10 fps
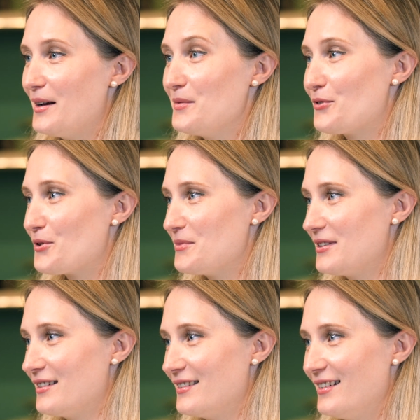I'm from
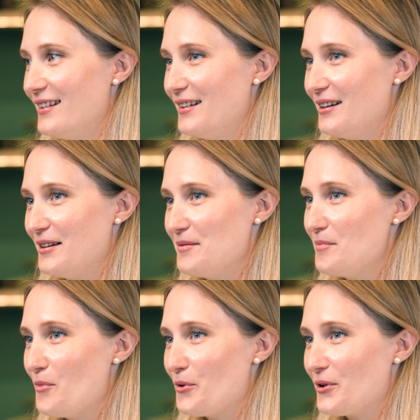the
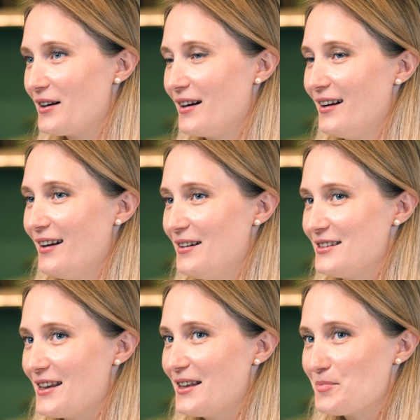more
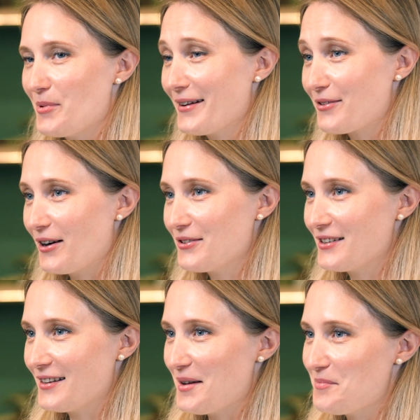sales background and